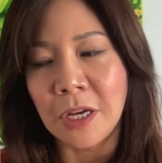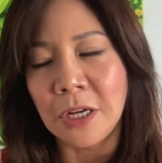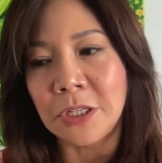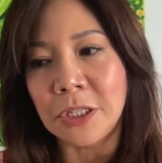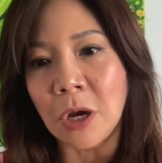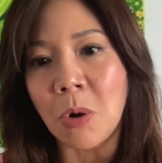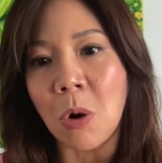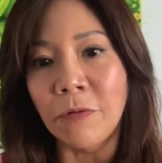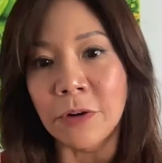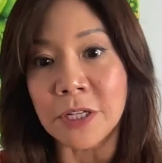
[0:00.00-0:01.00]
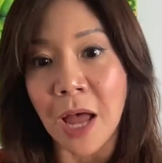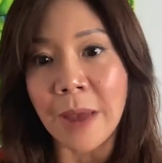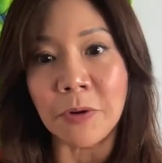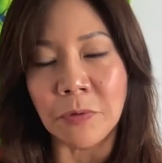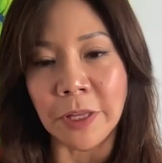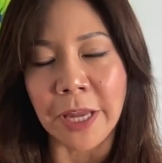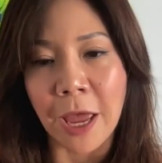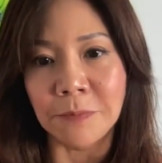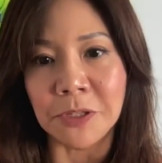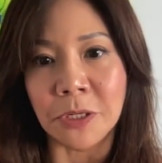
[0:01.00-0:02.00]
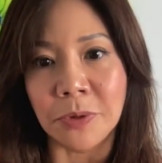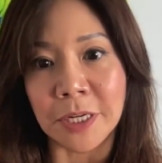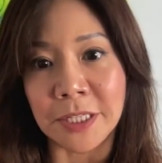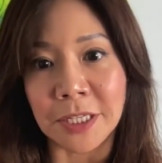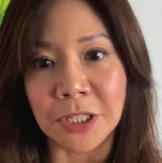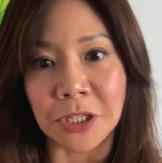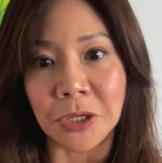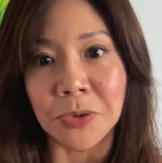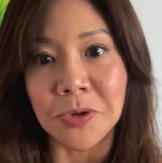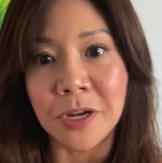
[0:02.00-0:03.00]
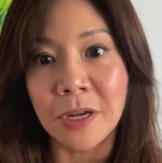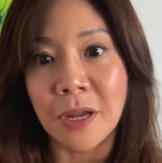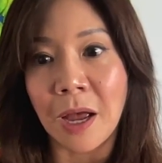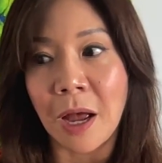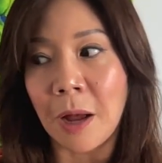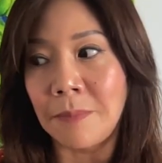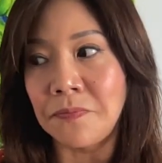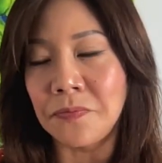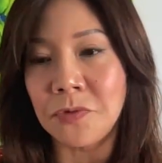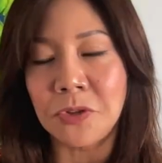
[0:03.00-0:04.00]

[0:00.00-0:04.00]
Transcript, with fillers: So over time, it really helps you and assists you um,